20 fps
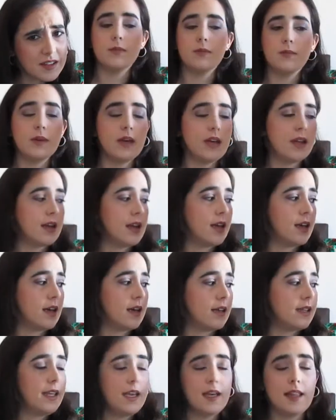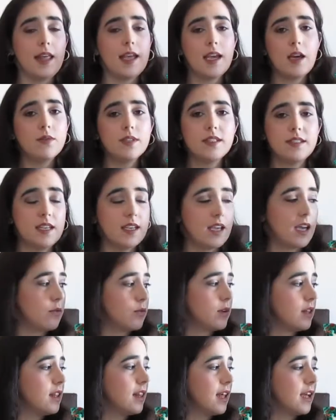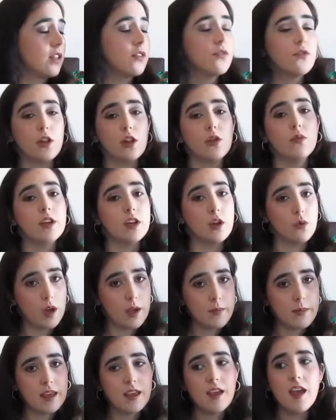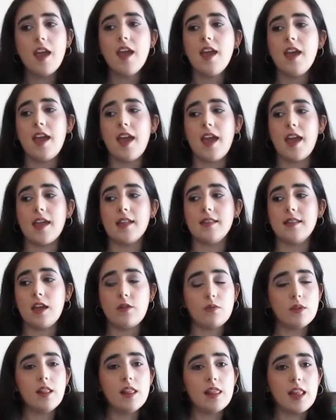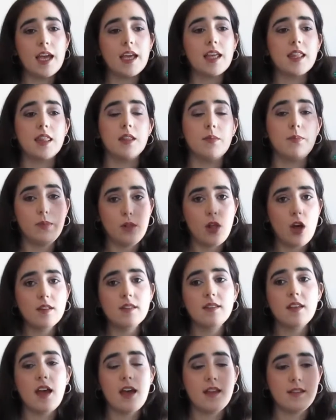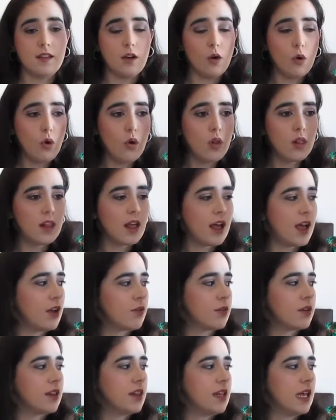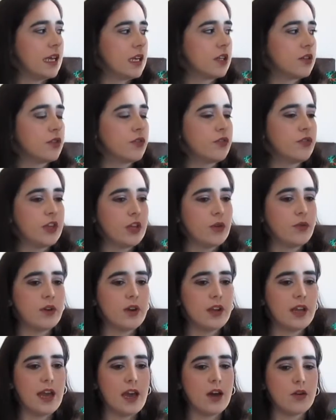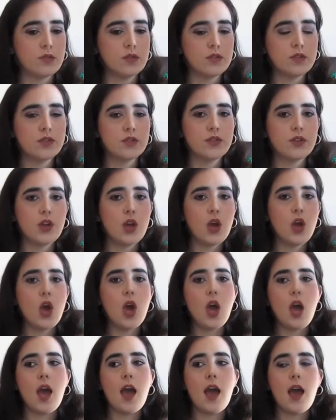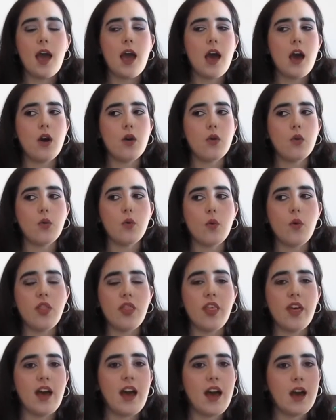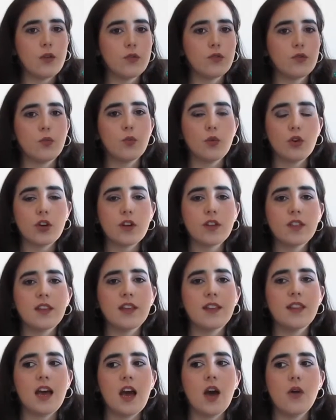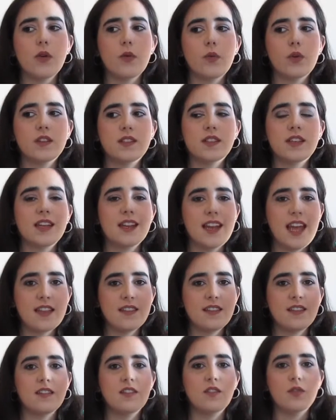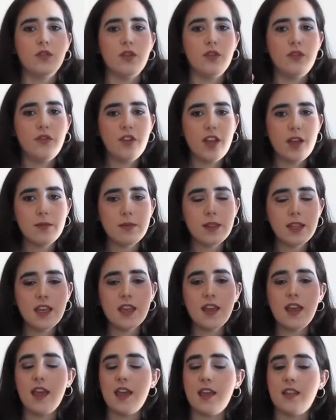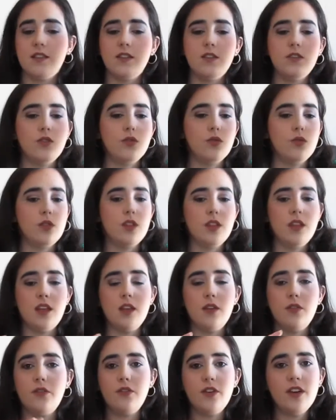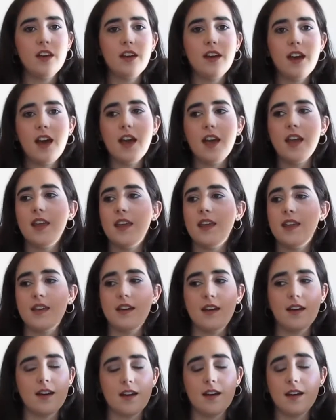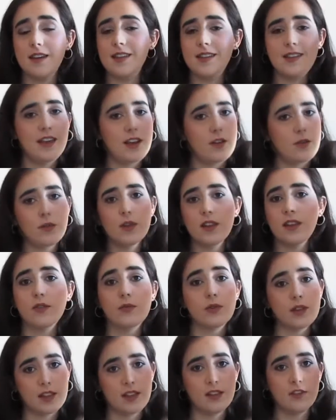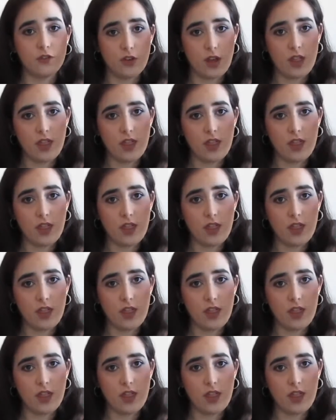But yeah, like I was saying, I really liked following Noemi, and I really liked the plot as a whole. I really liked figuring out how the house worked and how it was connected to the family and to the fungi. Yeah, really, really enjoyed